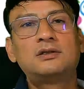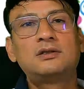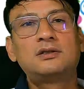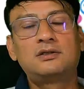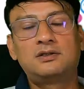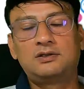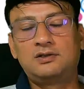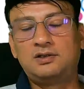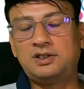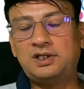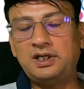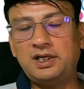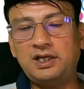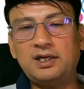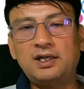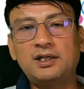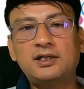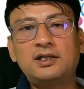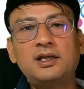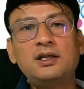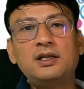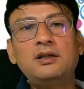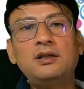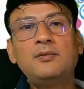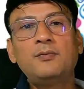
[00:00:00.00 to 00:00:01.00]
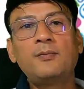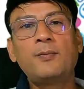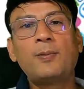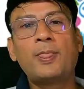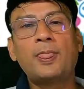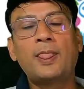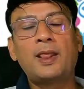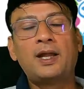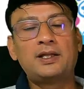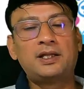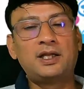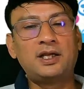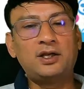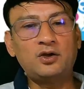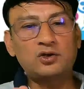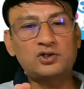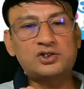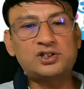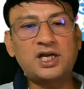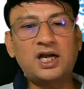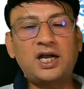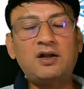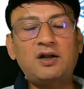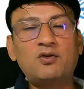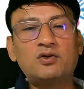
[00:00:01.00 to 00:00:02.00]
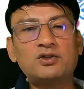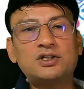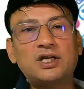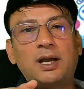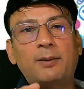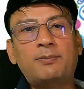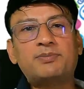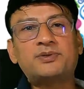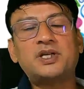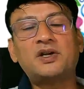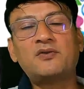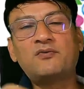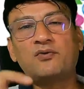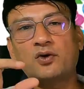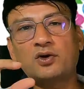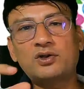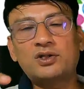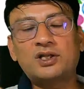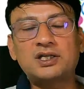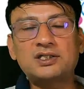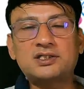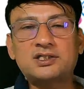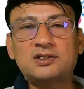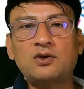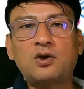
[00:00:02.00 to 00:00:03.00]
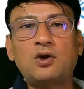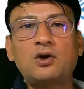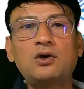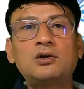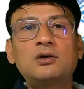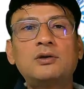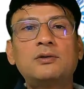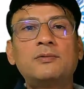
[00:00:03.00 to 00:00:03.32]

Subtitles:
There and then, that your child was absent for this long,